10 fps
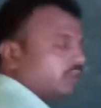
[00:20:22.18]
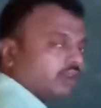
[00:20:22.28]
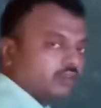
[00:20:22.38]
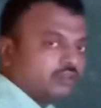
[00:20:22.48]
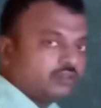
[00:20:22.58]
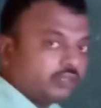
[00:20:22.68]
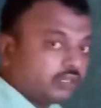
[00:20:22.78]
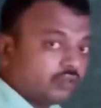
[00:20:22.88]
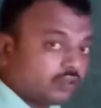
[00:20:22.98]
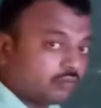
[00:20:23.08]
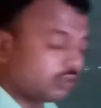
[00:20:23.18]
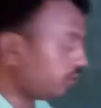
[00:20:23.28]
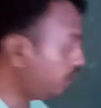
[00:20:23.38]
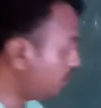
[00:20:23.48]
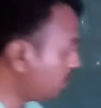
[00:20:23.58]
you have to do in home,
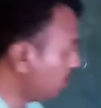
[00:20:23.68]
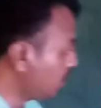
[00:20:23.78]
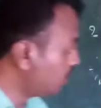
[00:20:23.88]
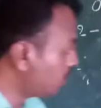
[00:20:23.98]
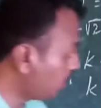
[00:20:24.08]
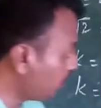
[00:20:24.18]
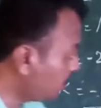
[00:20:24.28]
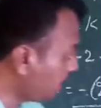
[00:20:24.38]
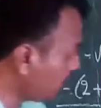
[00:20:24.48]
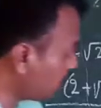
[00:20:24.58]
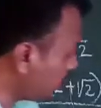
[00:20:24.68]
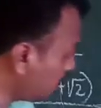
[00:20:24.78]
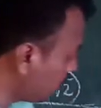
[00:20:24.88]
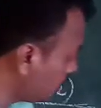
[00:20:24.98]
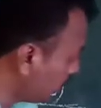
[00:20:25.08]
students. So I will take
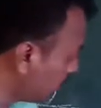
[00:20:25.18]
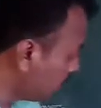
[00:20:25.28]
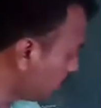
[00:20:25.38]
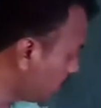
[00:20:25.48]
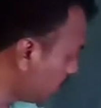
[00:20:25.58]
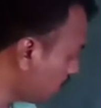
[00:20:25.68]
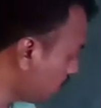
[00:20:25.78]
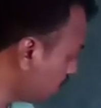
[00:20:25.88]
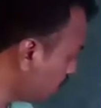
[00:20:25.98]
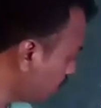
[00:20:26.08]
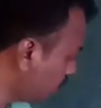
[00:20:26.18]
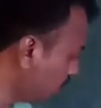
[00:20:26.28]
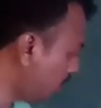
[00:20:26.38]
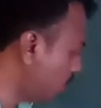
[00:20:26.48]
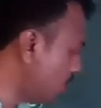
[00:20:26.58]
that
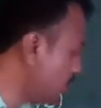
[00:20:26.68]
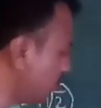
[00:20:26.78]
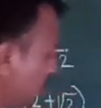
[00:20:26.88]
third one.